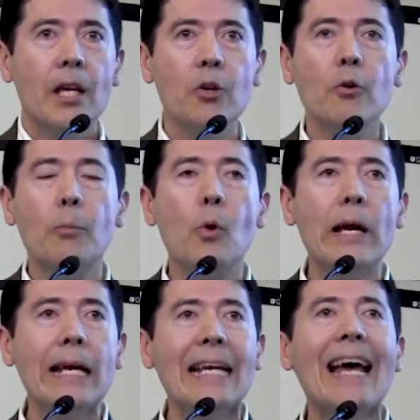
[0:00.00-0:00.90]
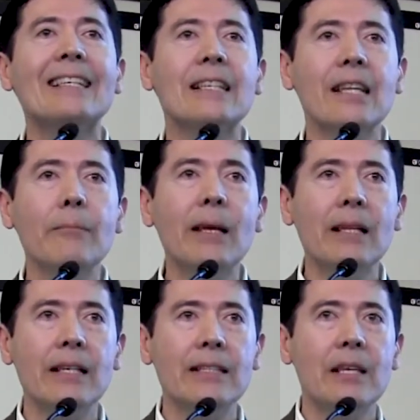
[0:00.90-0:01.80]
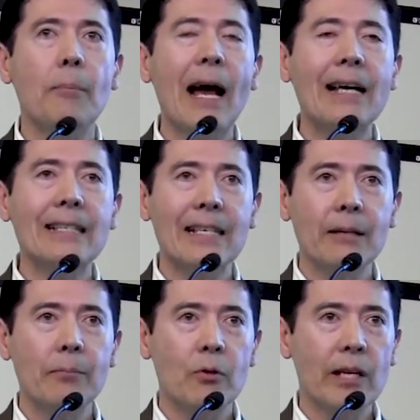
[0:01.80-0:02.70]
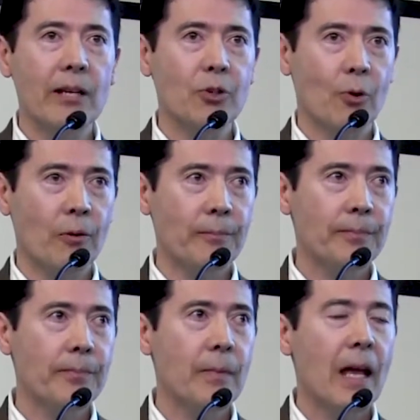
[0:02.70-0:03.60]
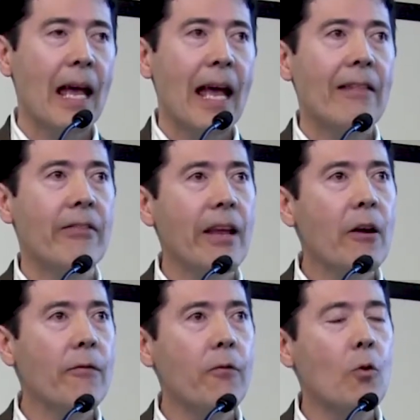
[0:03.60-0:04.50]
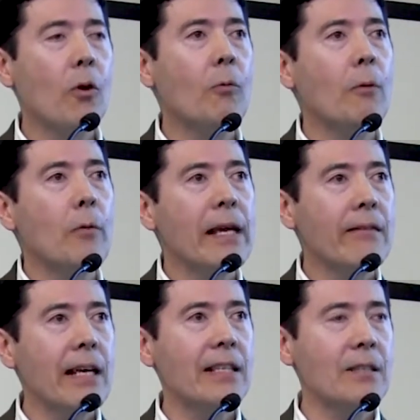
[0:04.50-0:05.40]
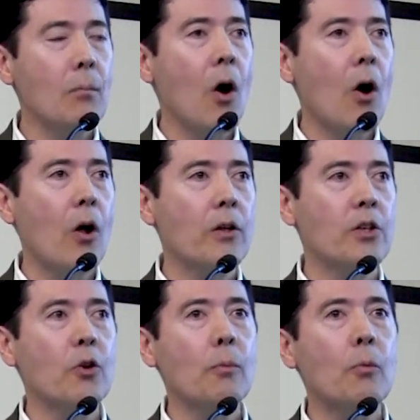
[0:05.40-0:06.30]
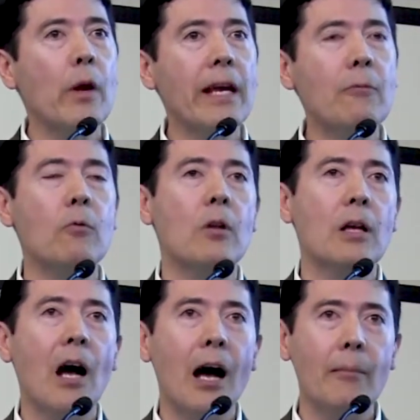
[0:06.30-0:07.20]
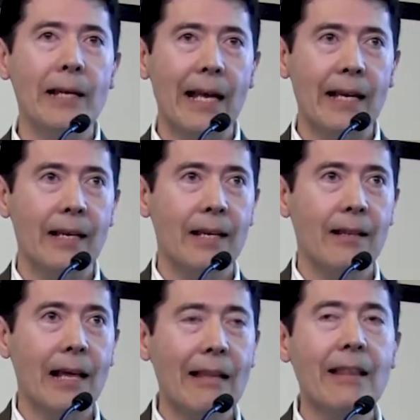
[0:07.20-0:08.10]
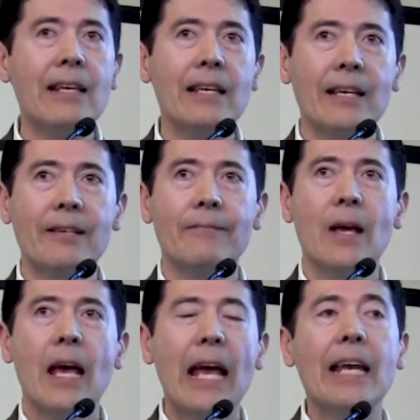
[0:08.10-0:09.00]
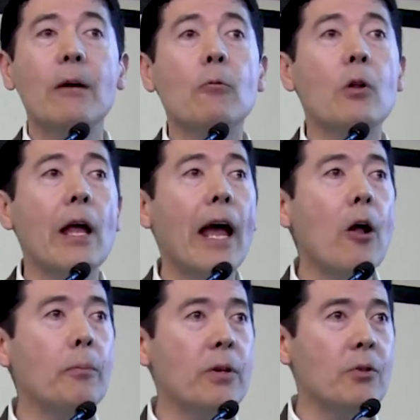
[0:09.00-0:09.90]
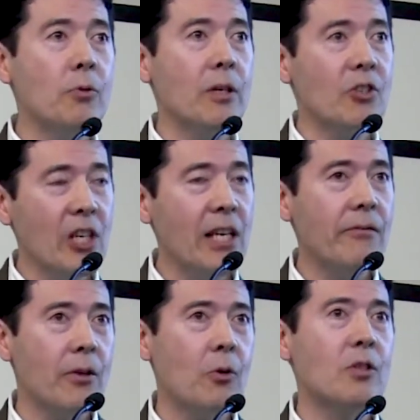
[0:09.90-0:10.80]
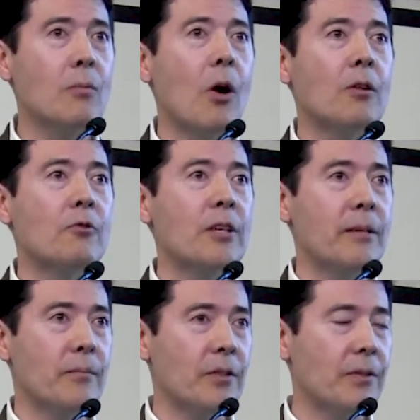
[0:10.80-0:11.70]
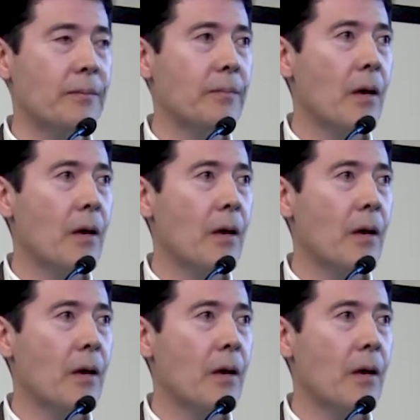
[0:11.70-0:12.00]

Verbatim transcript: Your brain has limitless capacity and potential. Therefore, when we think small, your brain will accommodate that thinking, and it will help you to achieve those small dreams.